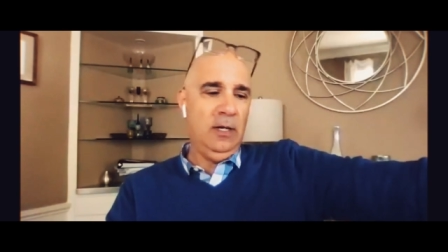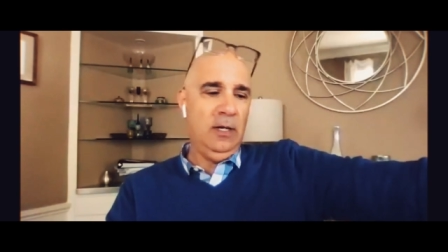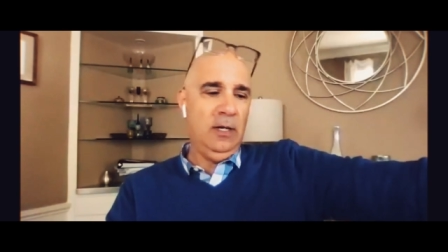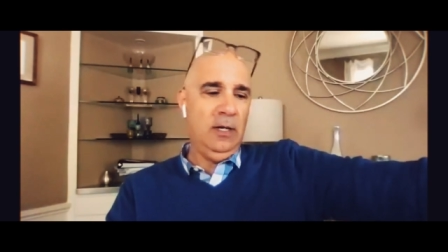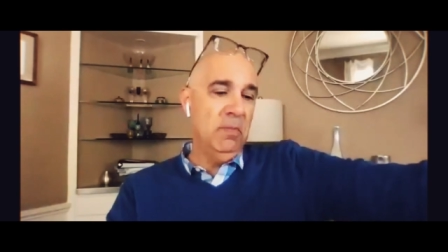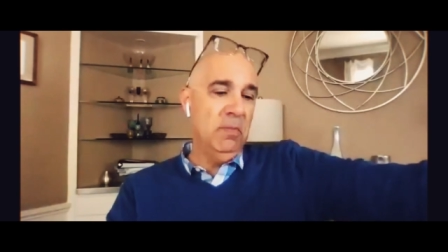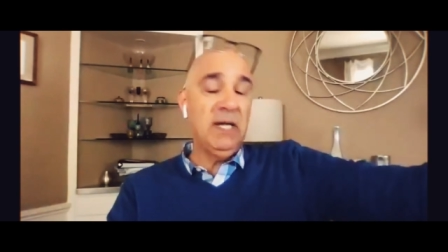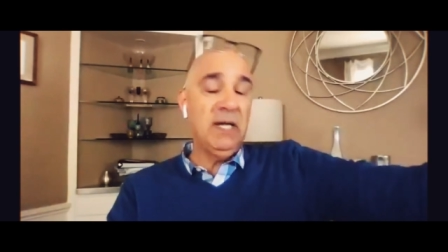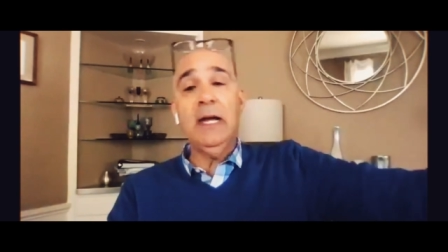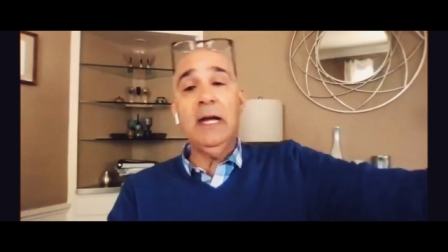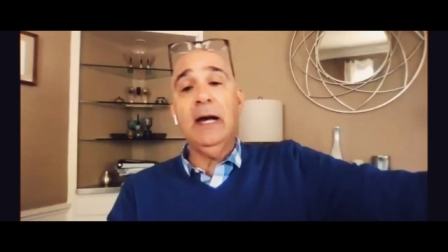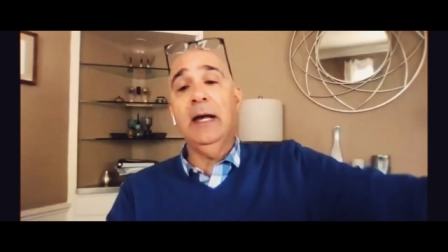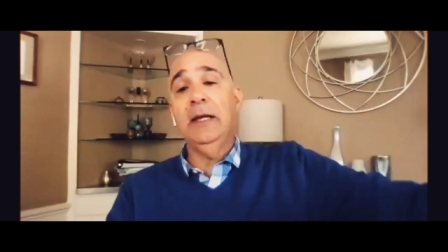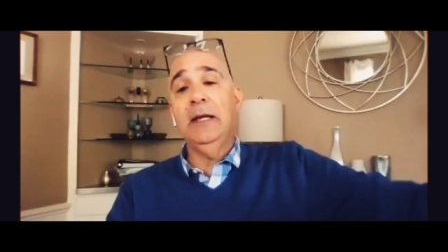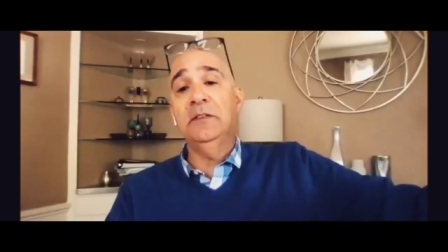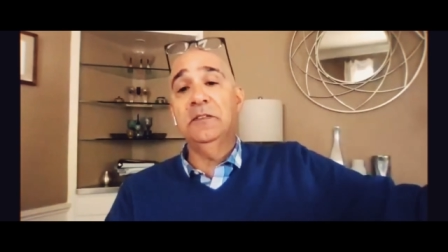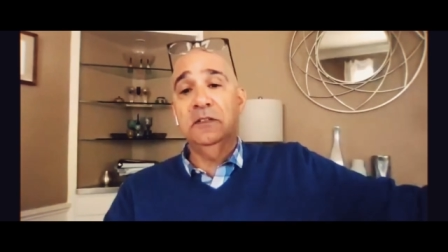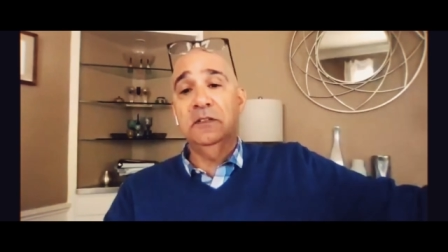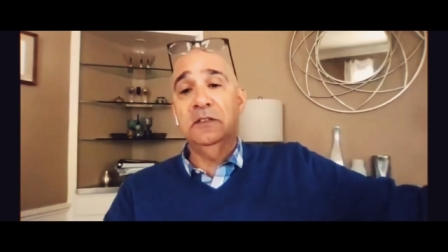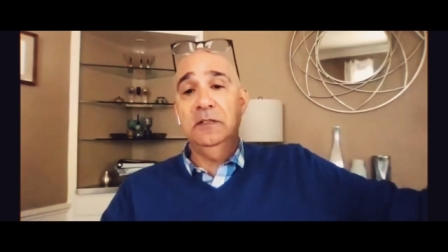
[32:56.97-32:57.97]
Money
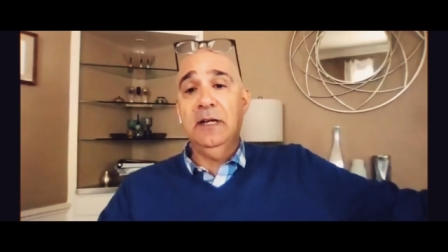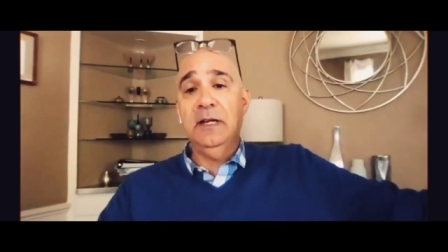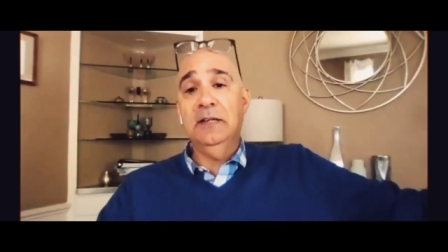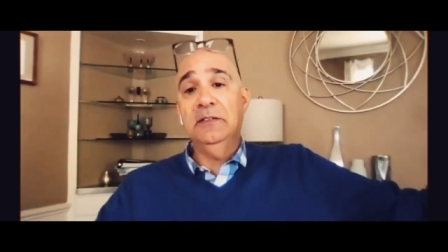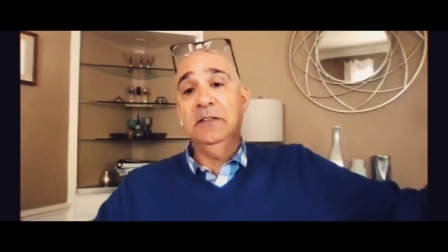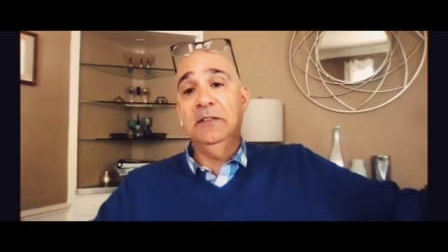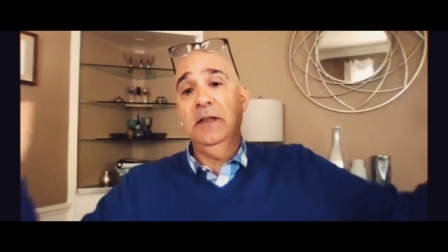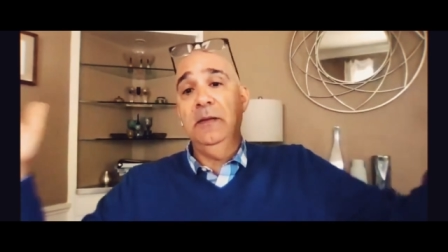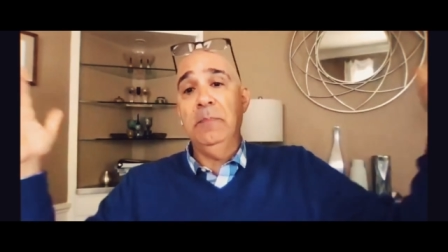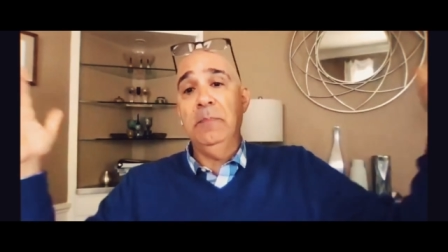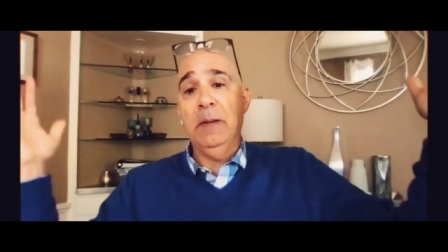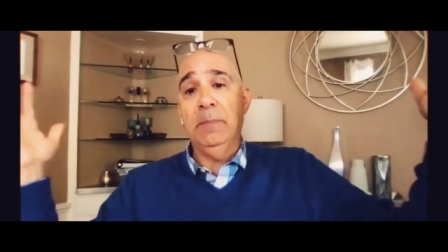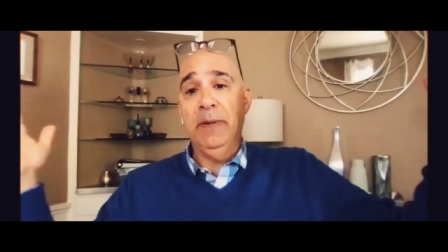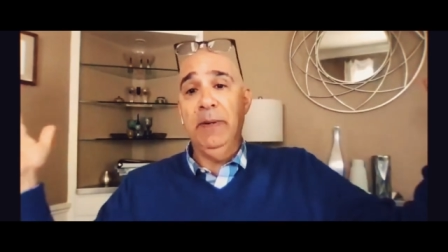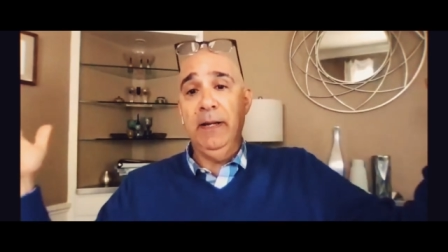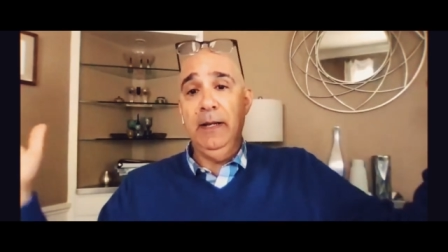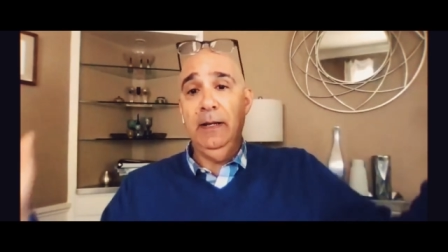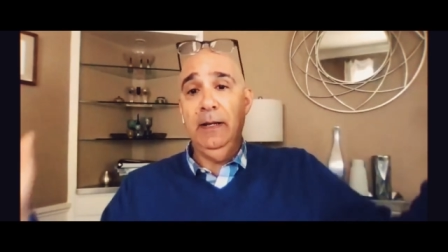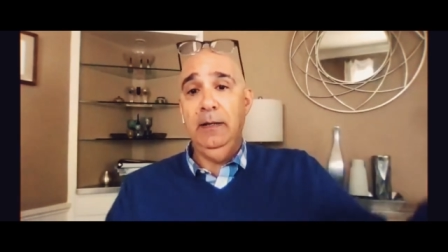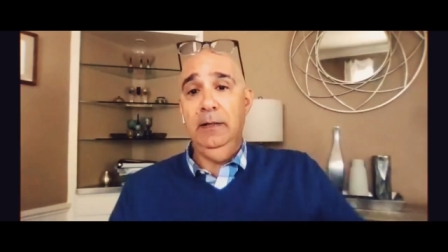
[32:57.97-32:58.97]
Heist, Casa de
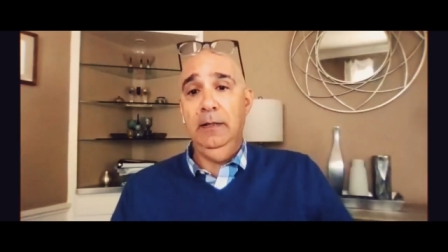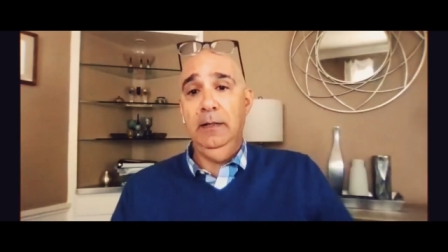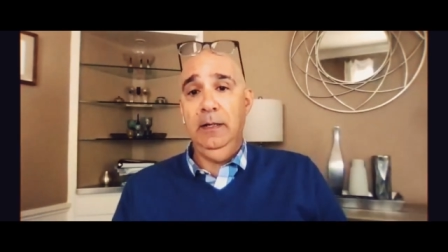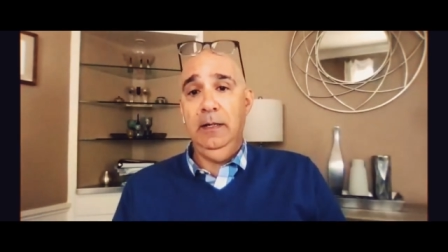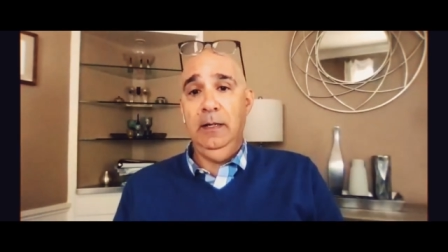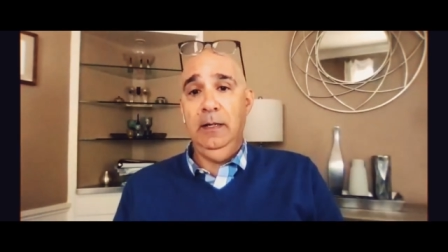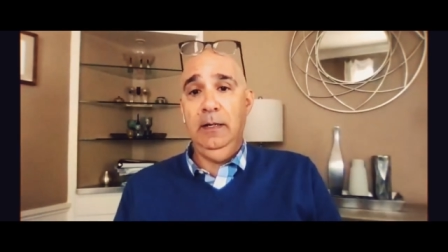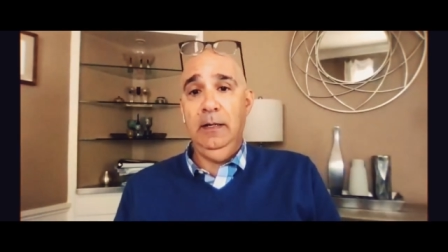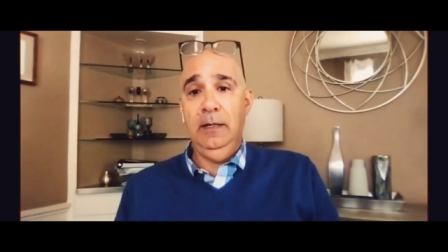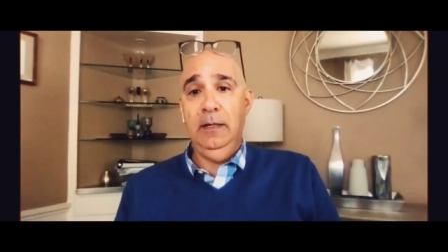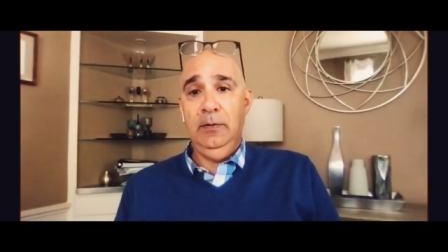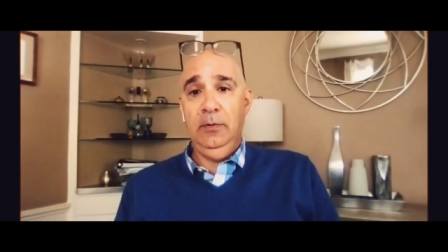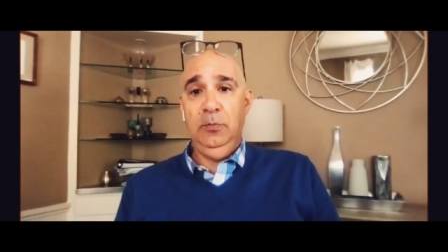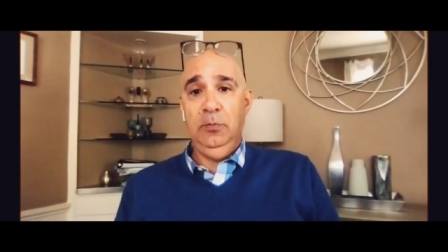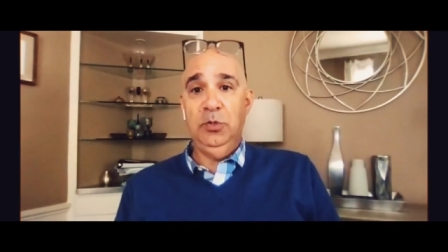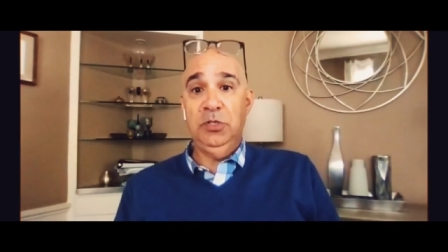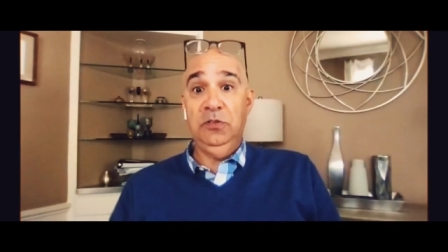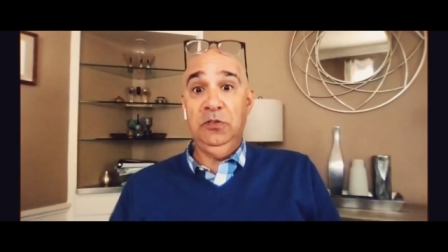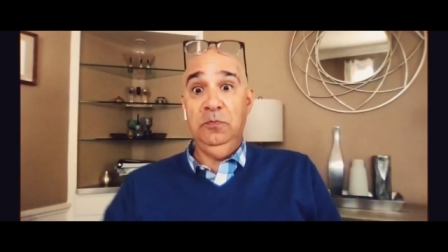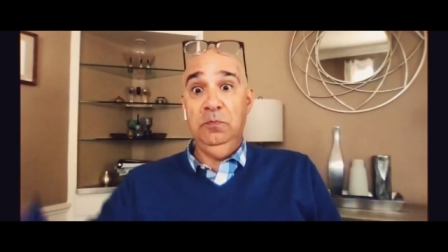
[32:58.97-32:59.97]
Papel,
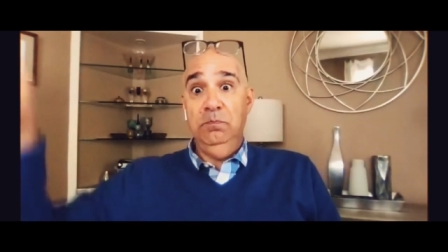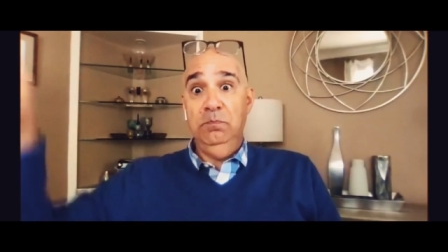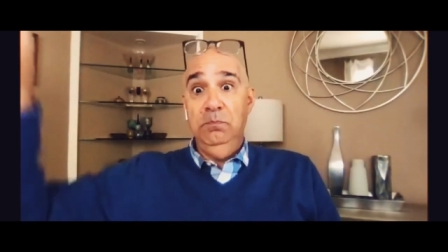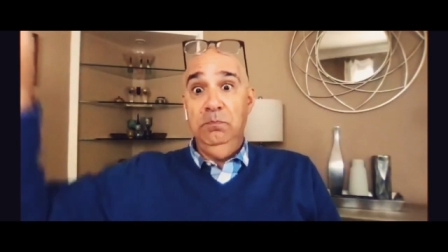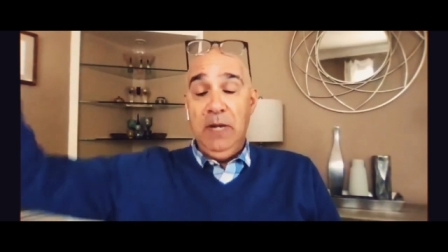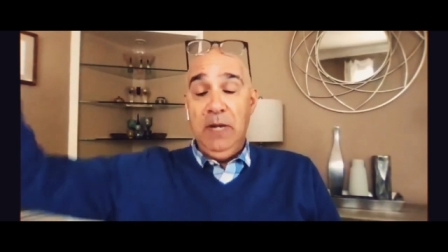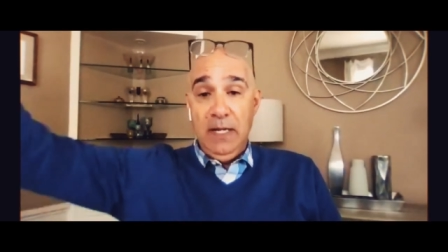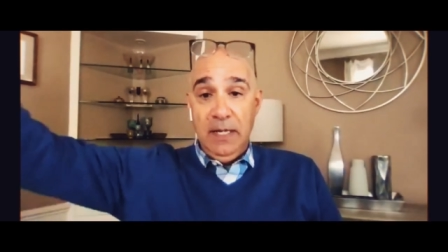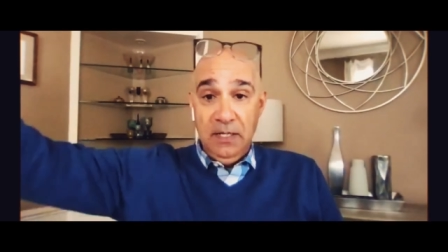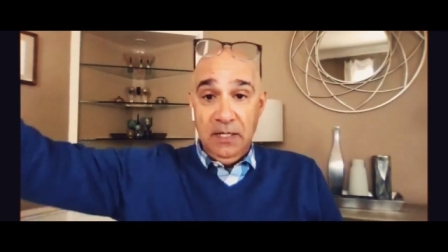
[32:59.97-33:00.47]
which is made